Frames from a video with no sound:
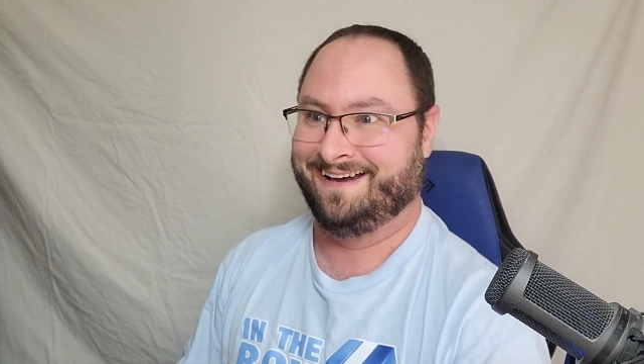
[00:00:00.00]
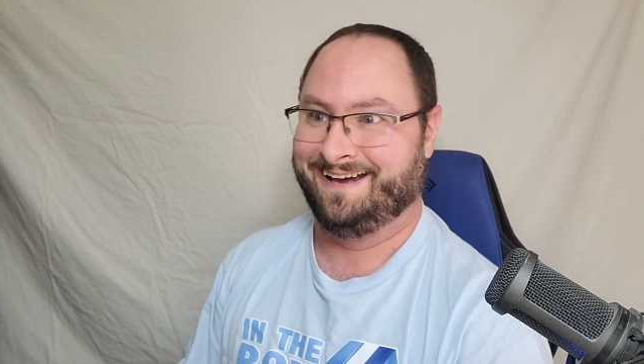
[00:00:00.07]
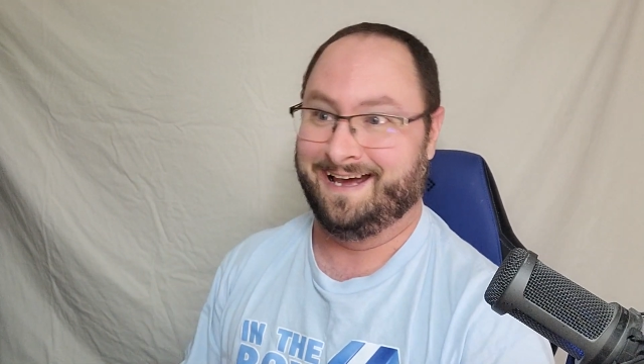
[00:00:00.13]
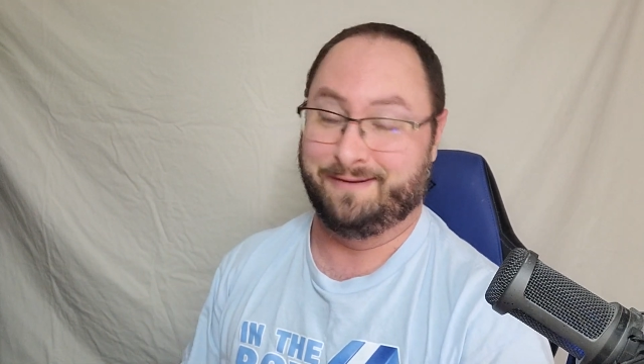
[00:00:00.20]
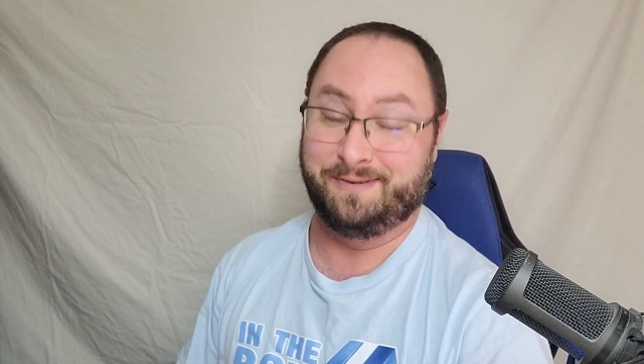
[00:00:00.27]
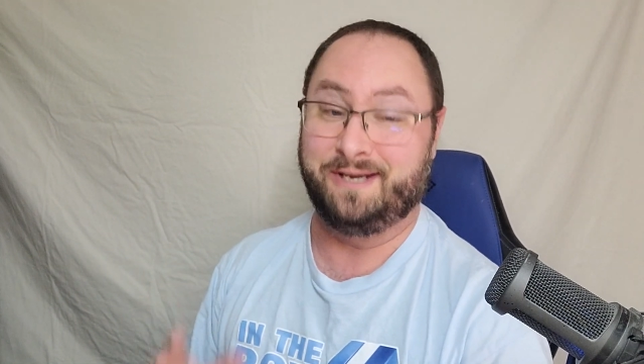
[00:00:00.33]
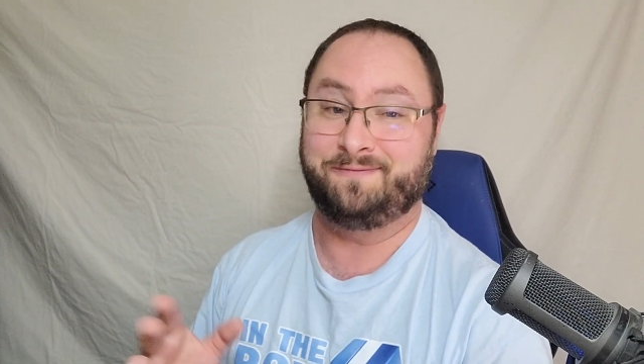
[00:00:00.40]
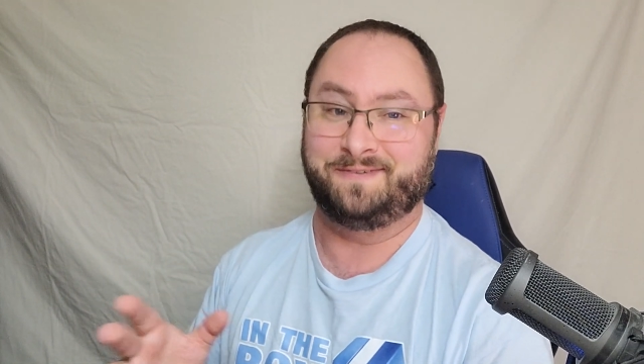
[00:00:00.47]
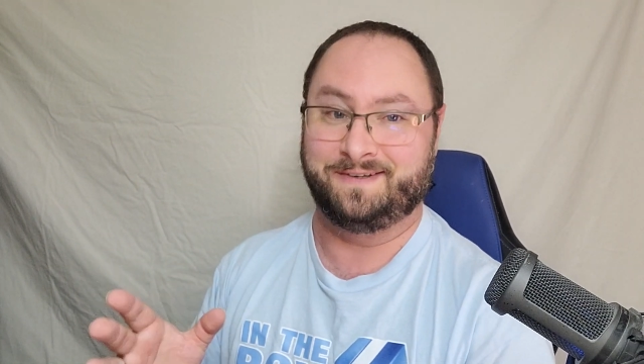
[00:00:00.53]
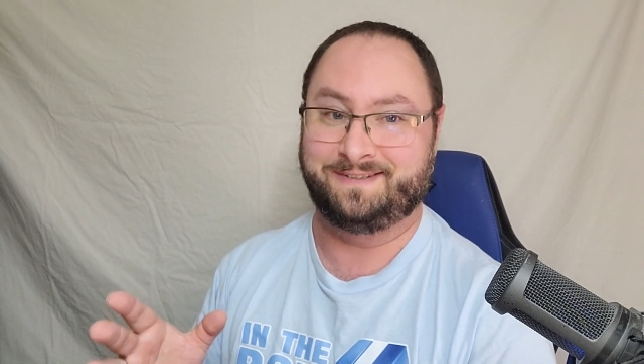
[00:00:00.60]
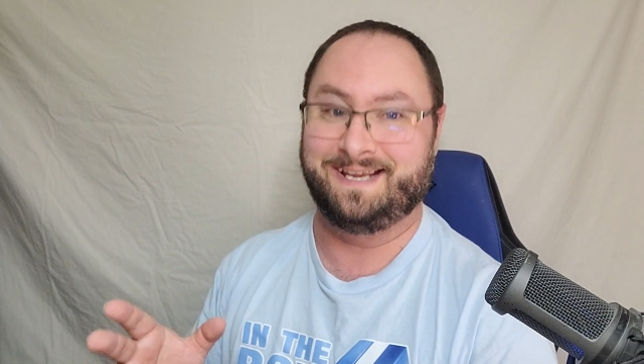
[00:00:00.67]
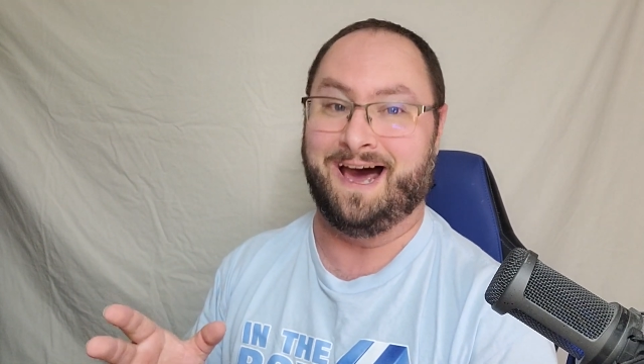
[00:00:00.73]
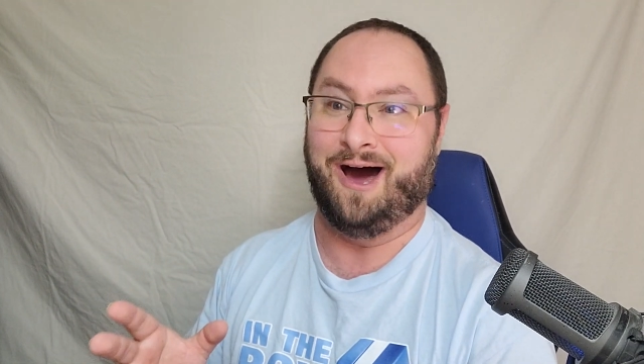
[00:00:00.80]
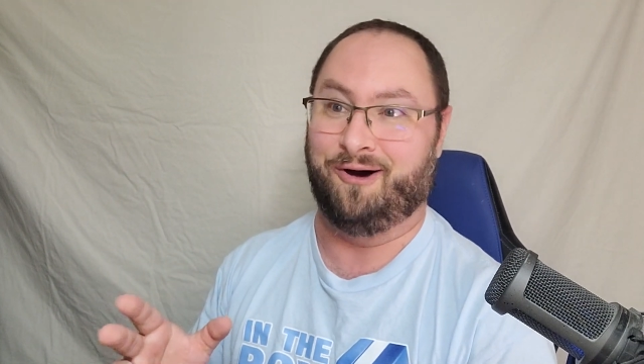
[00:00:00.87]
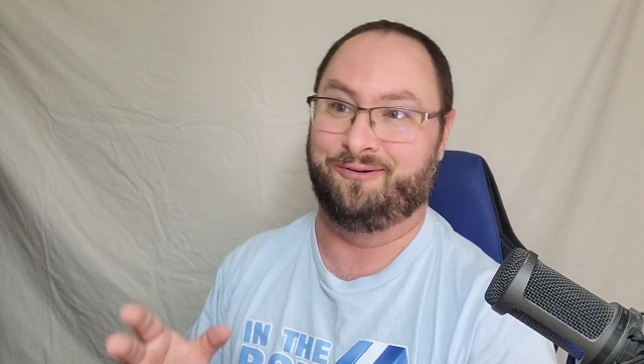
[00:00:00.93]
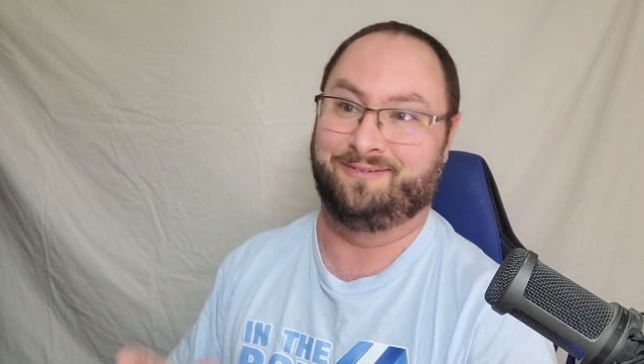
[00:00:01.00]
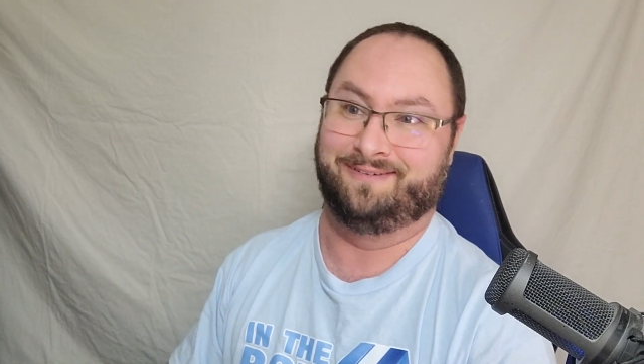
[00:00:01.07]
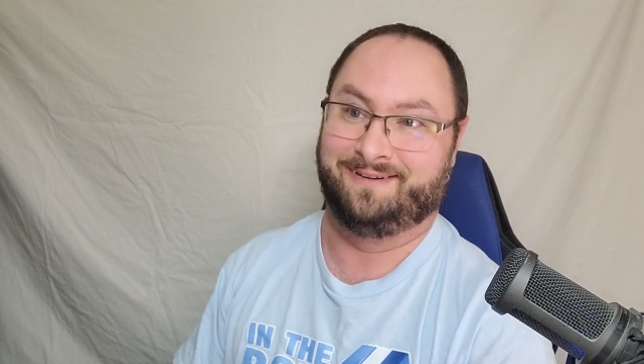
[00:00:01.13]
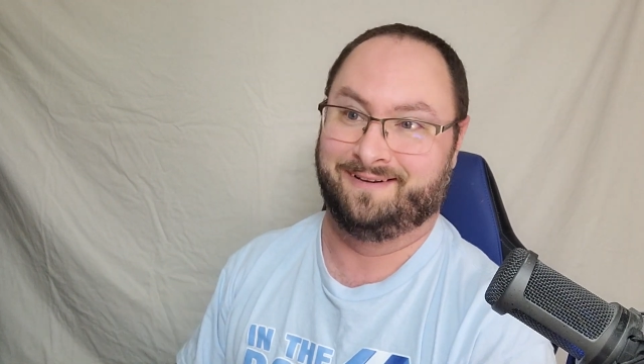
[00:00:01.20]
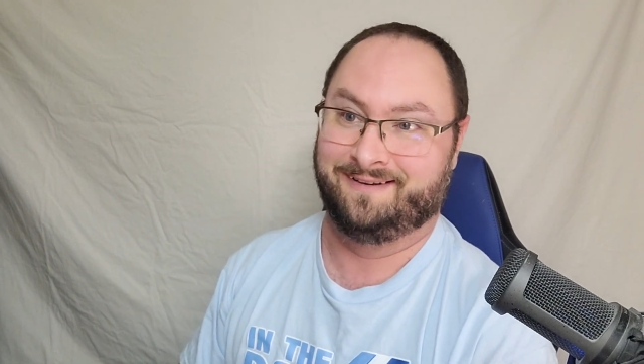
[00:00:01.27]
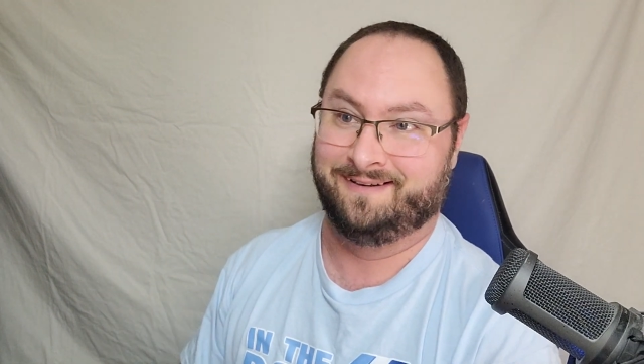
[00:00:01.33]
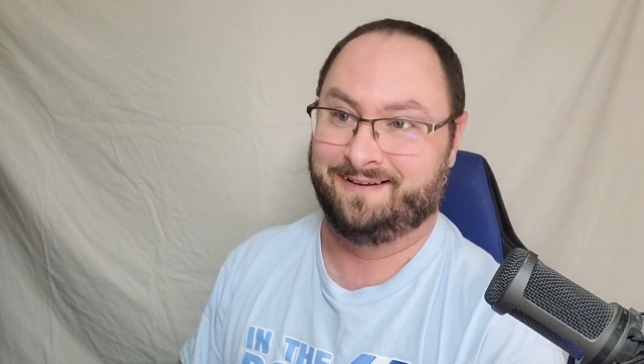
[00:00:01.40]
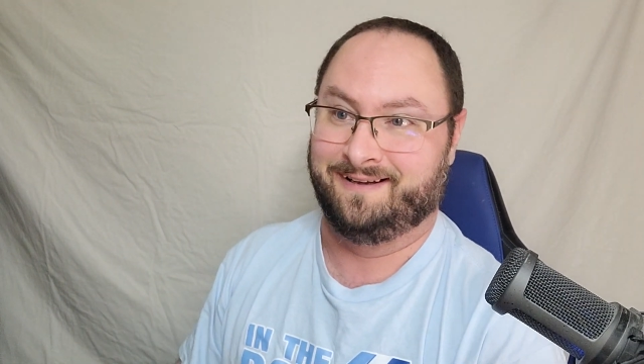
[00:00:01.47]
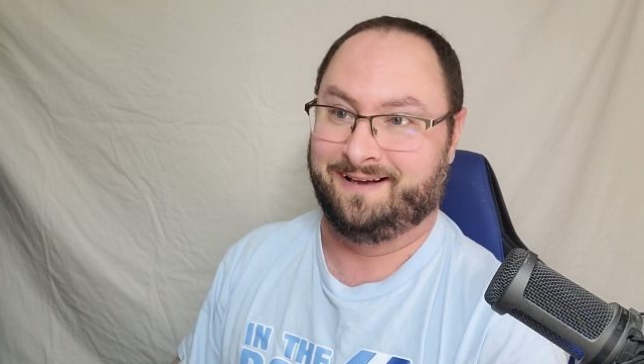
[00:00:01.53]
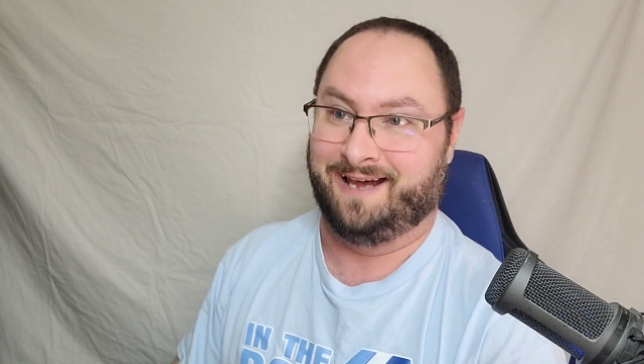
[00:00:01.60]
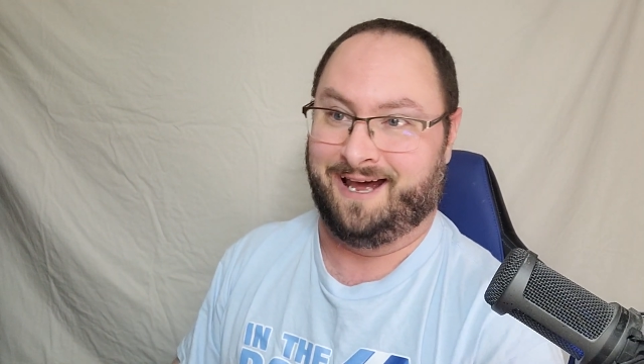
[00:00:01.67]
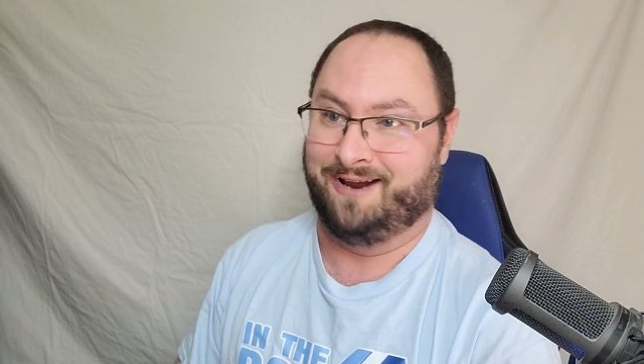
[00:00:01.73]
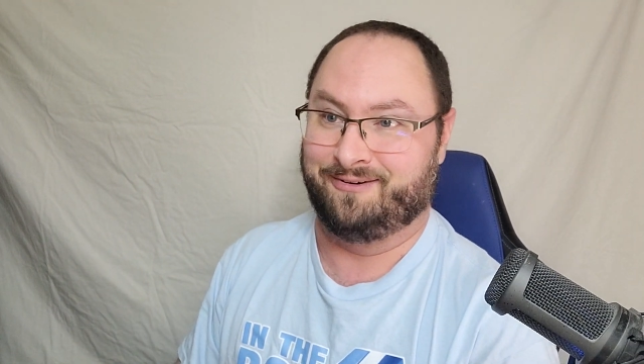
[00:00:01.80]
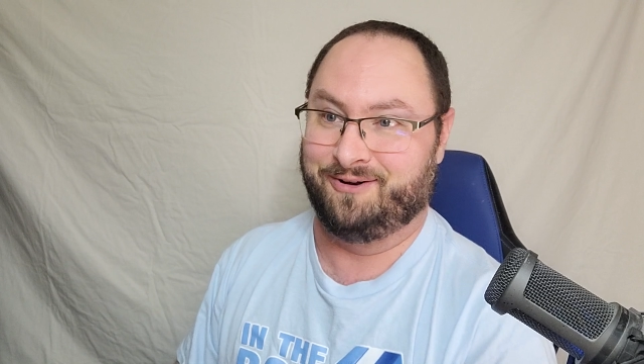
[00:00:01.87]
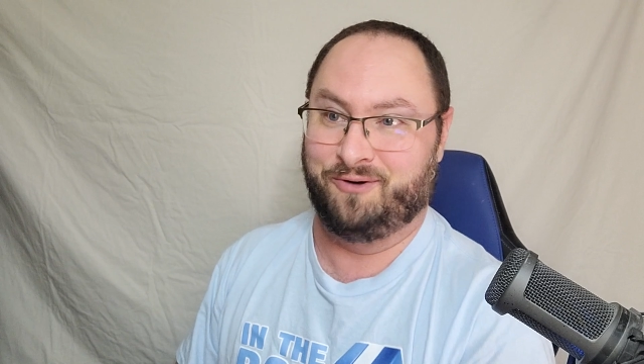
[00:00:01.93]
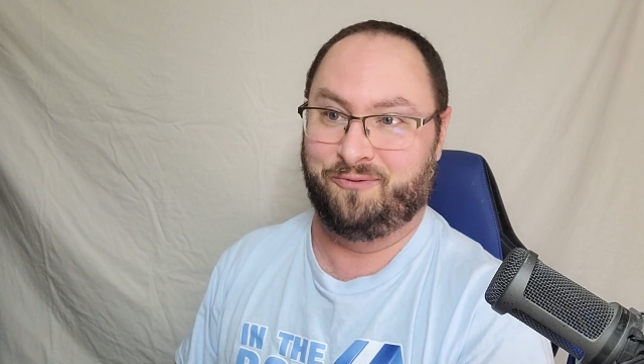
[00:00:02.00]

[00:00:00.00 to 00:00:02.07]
I mean, if you don't, I don't know